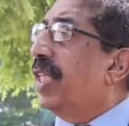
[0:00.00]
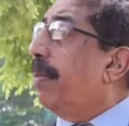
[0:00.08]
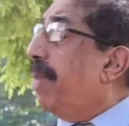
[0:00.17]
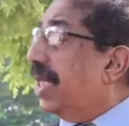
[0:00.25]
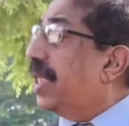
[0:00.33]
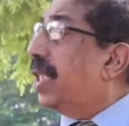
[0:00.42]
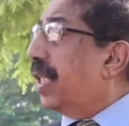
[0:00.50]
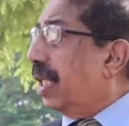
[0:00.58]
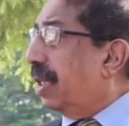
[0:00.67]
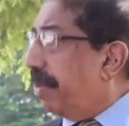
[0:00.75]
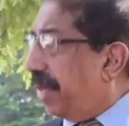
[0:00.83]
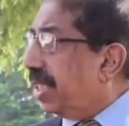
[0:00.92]
with the
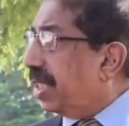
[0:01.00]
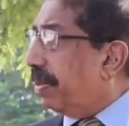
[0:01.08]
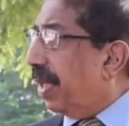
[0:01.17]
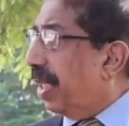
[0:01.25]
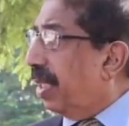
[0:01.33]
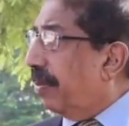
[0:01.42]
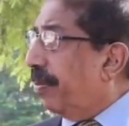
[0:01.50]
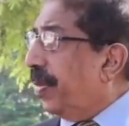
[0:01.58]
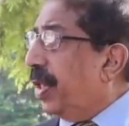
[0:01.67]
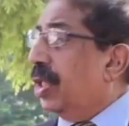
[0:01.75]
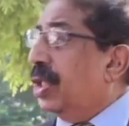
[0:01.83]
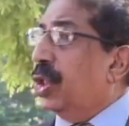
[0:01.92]
blessing of the principal,
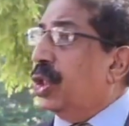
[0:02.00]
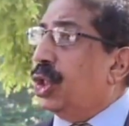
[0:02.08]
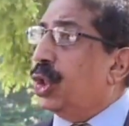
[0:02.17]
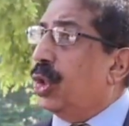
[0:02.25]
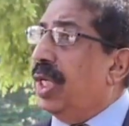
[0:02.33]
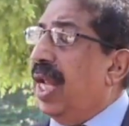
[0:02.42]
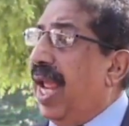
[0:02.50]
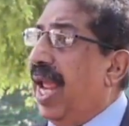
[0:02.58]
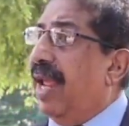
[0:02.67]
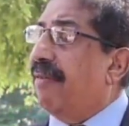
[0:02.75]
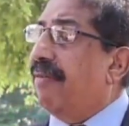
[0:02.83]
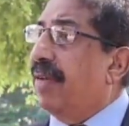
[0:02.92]
should
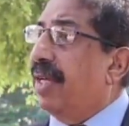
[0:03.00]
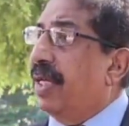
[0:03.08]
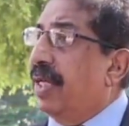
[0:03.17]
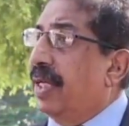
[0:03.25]
have